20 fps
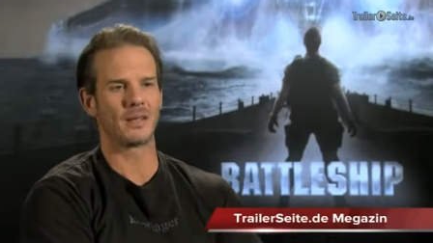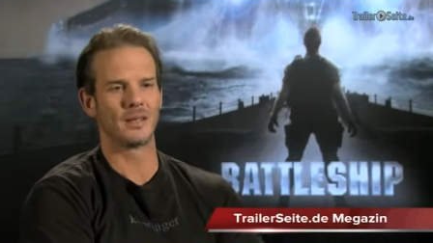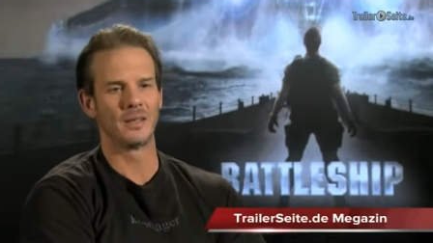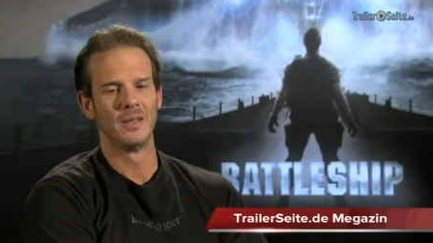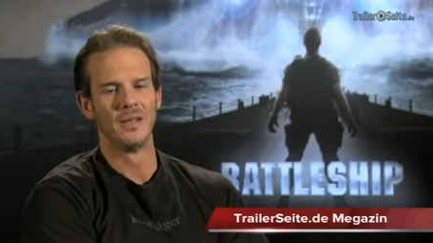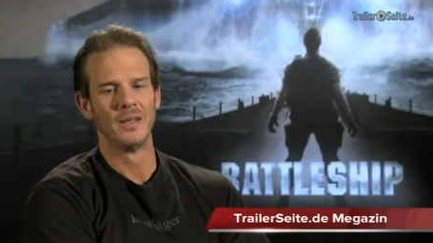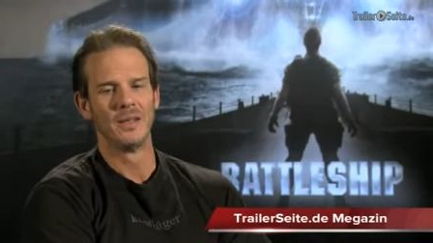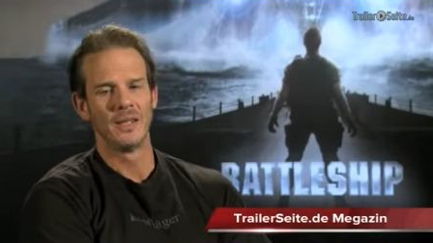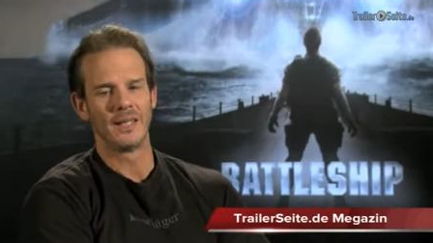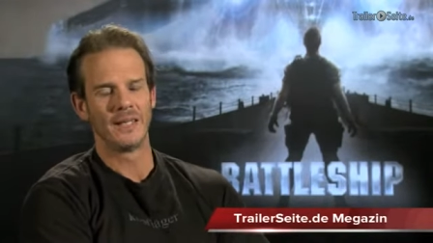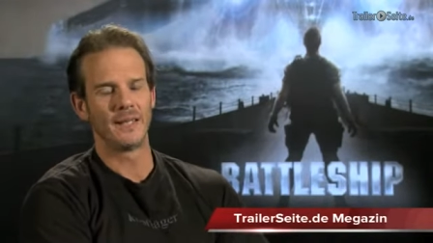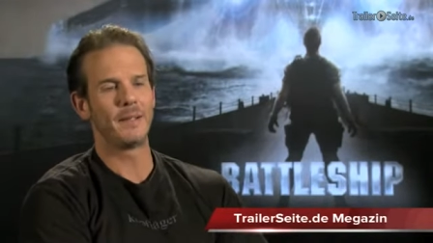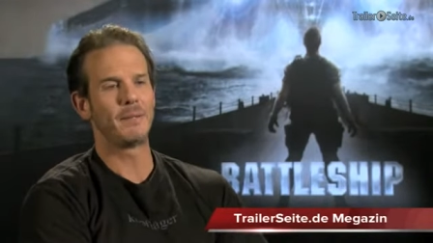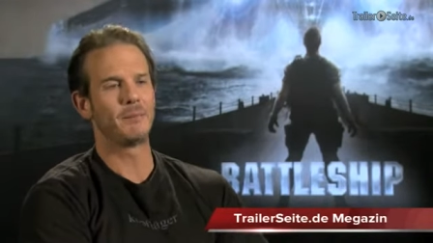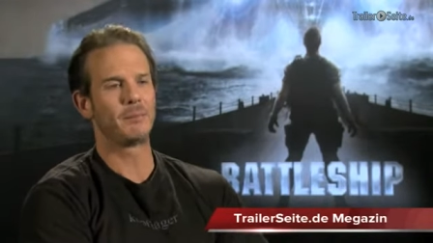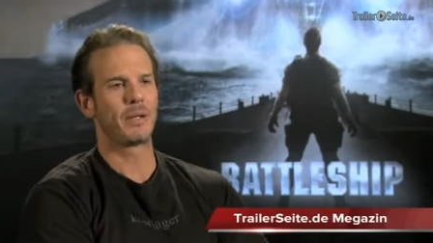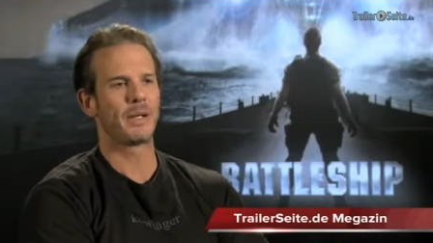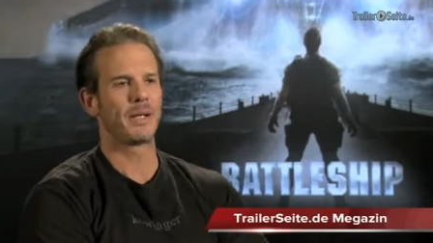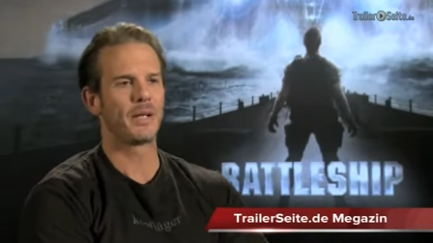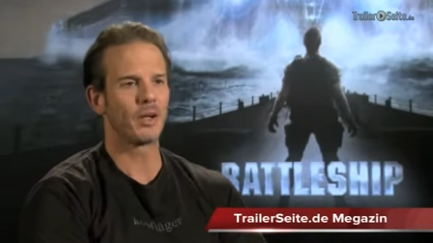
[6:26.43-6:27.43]
and he
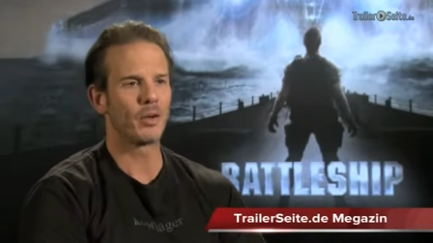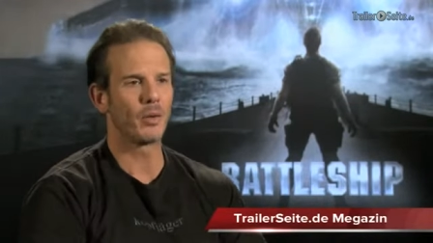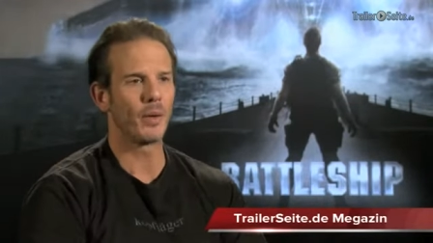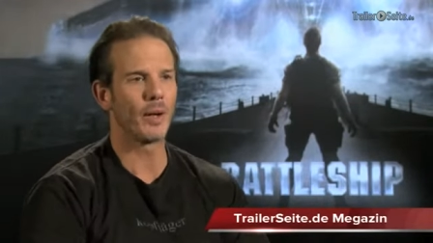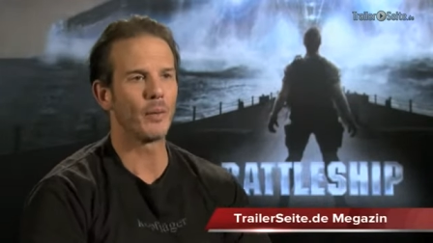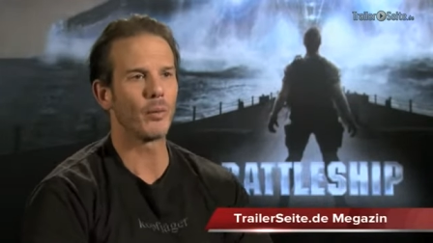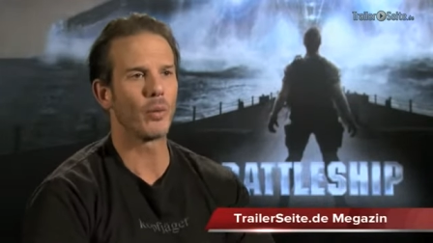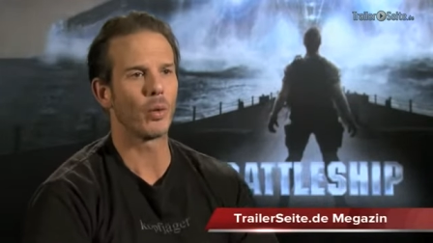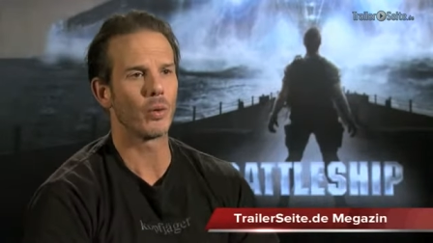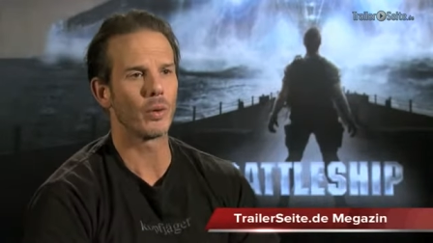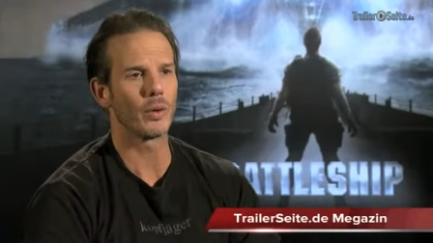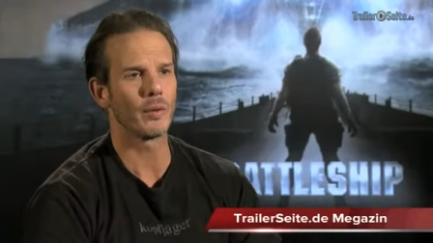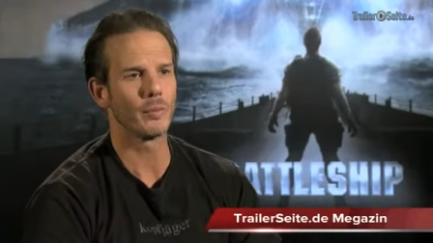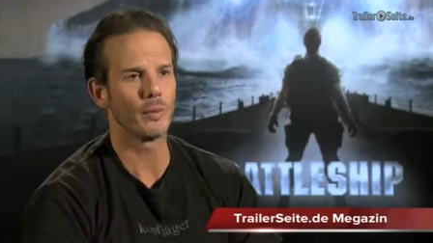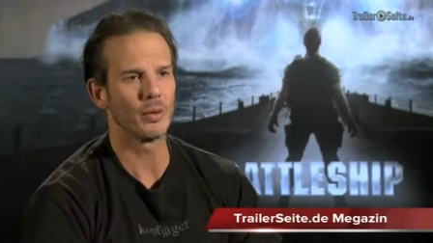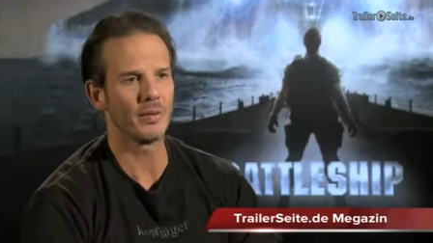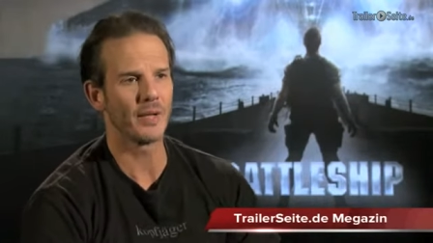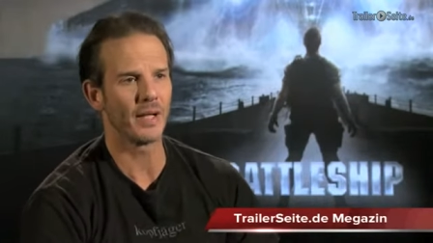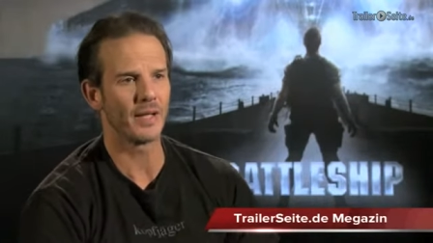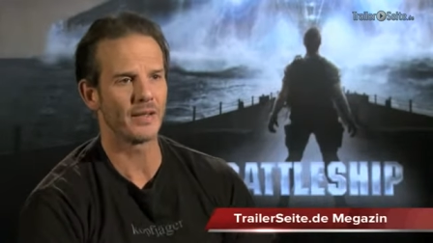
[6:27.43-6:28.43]
played a great role in a
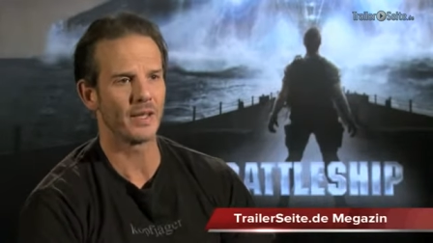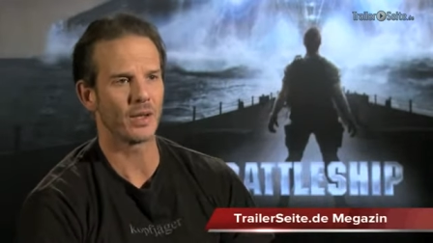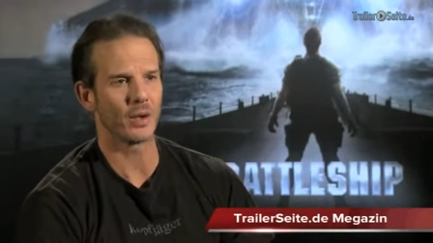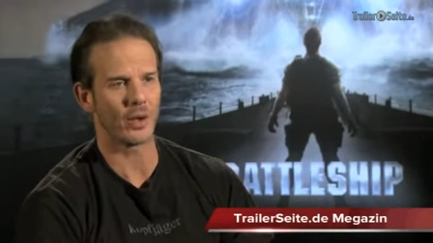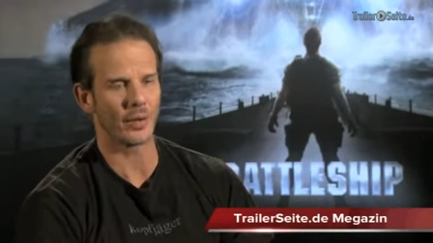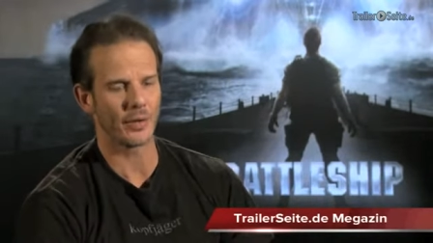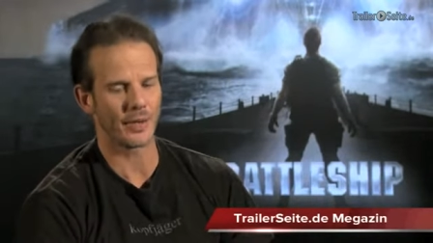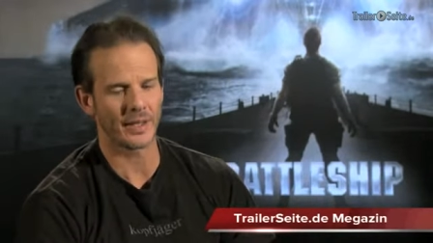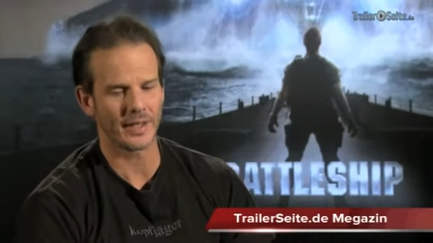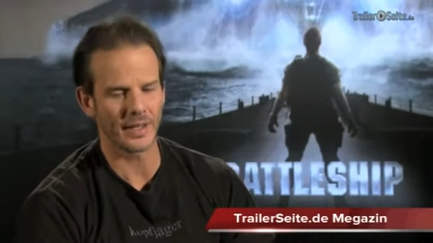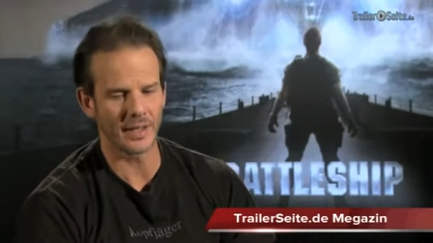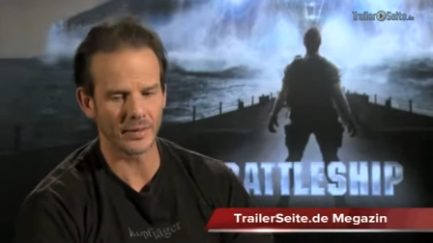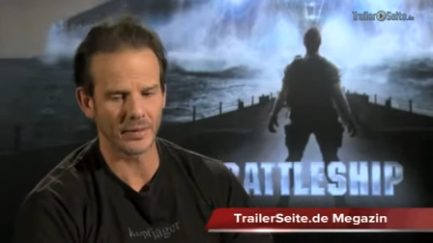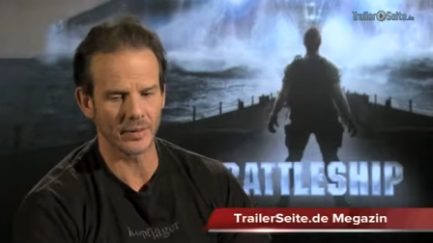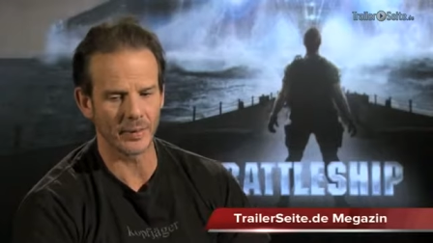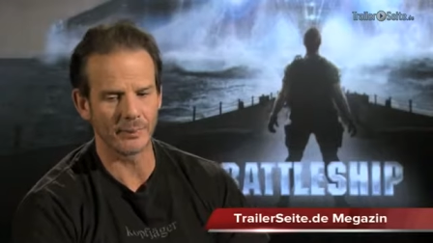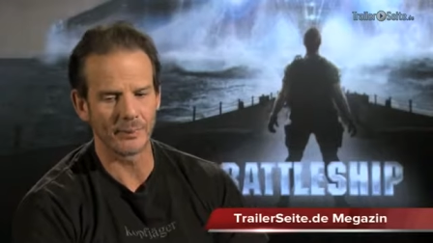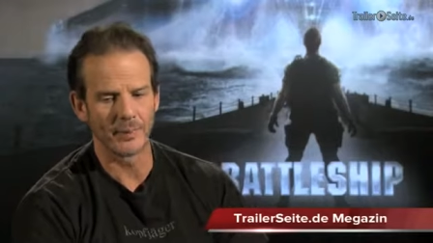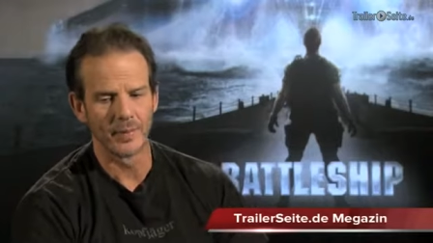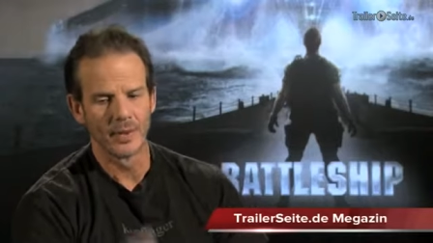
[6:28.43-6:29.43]
movie I did called The
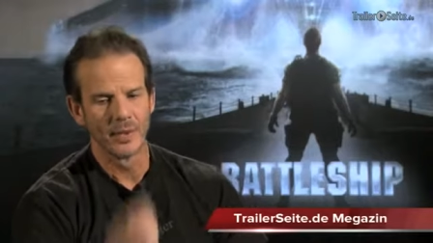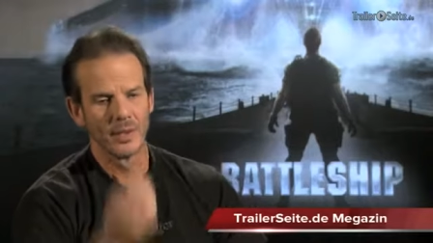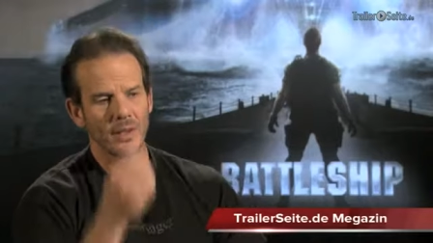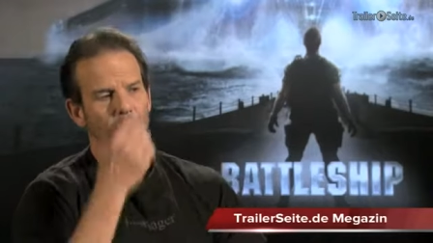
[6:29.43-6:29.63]
Kingdom.